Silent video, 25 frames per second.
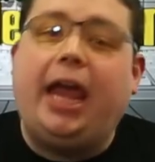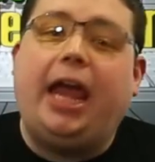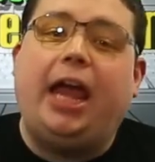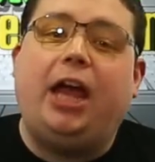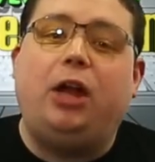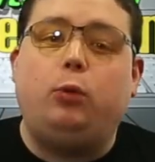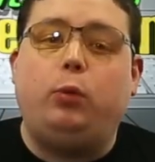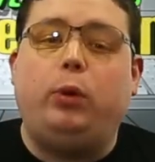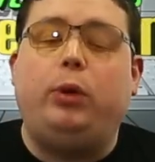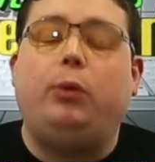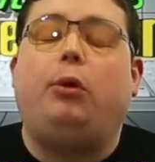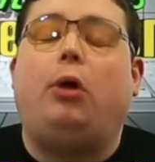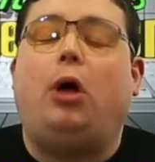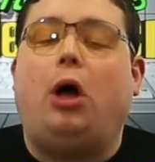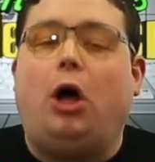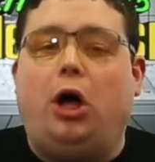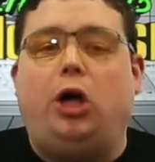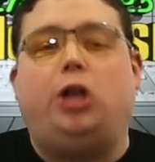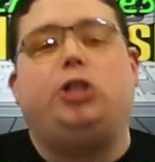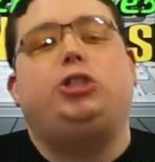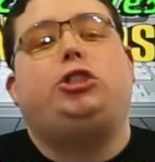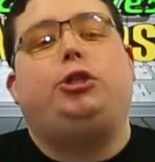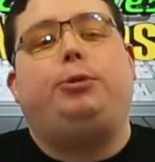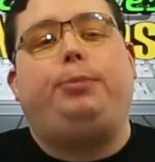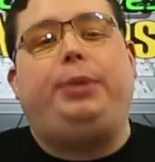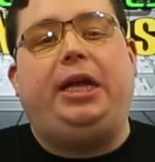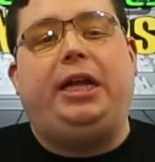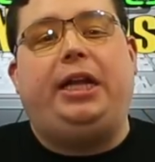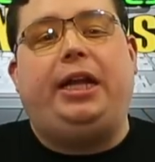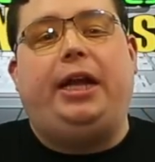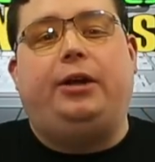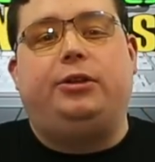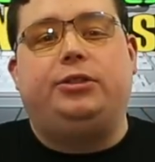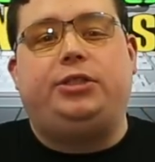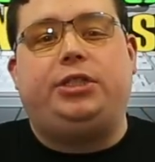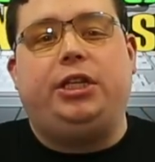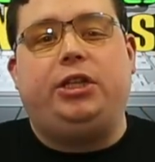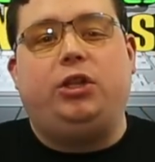and we will also be
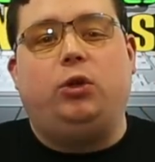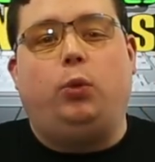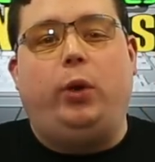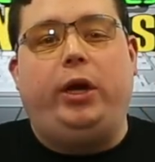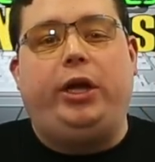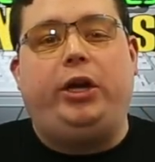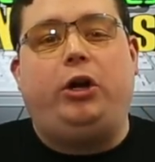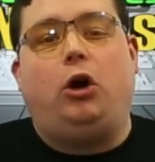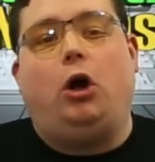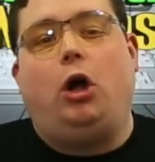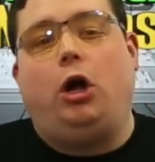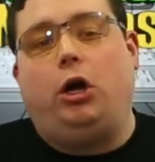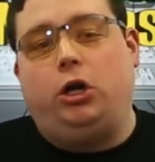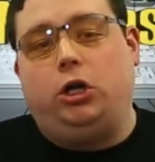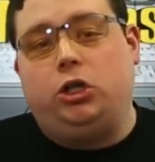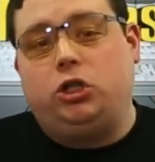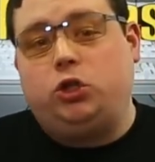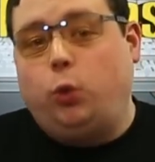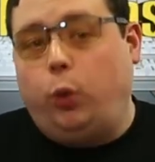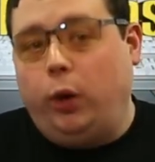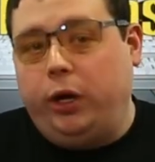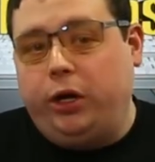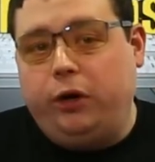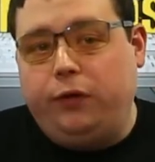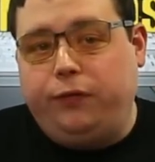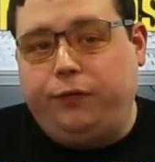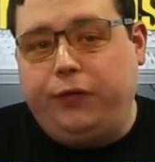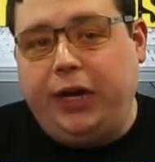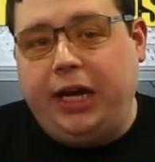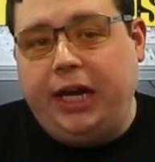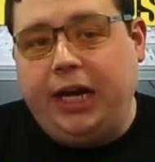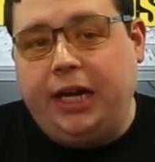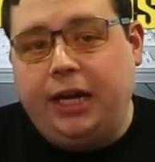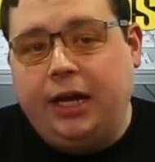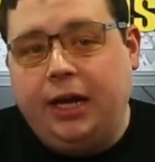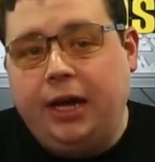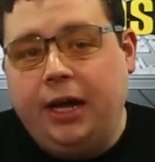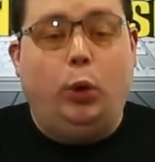announcing the winner on our Twitter
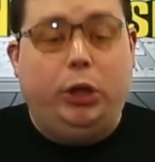feed,